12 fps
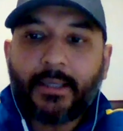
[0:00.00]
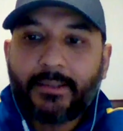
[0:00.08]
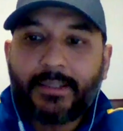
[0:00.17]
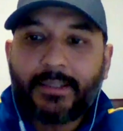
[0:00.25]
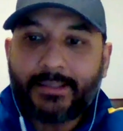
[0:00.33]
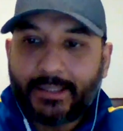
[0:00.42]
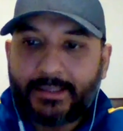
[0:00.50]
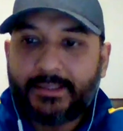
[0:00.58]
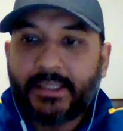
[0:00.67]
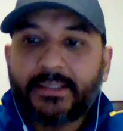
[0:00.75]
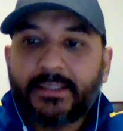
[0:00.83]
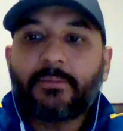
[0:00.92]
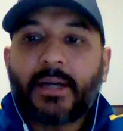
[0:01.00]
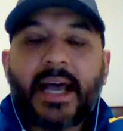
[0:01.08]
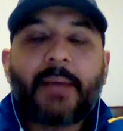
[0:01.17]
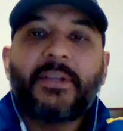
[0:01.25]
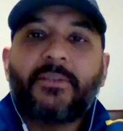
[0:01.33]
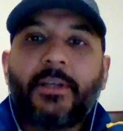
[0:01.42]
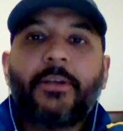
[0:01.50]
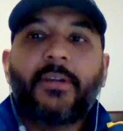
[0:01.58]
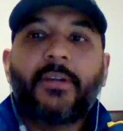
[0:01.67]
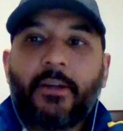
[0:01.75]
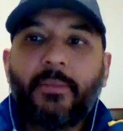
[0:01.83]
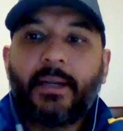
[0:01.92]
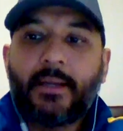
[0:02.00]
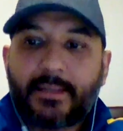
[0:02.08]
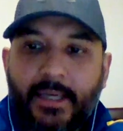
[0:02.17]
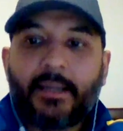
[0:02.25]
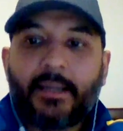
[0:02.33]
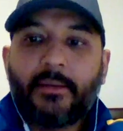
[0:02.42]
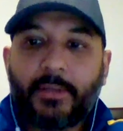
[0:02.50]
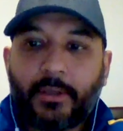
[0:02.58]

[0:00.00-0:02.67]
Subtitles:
this is what happens when you try to build a stadium.